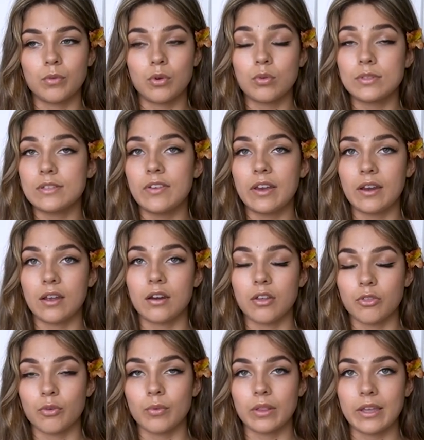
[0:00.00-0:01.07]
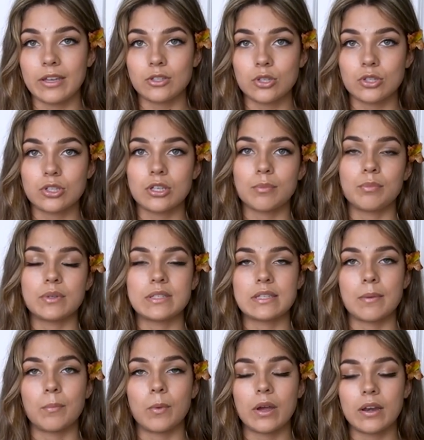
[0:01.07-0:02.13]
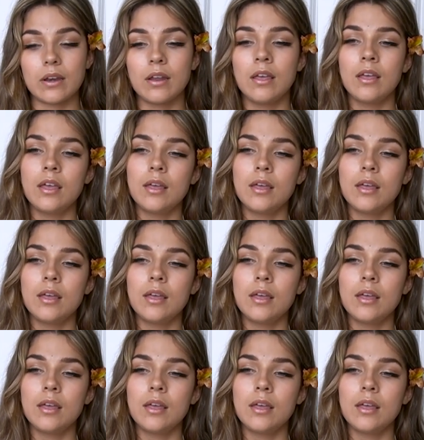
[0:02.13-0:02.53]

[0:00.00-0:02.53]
cultivating another relationship with someone.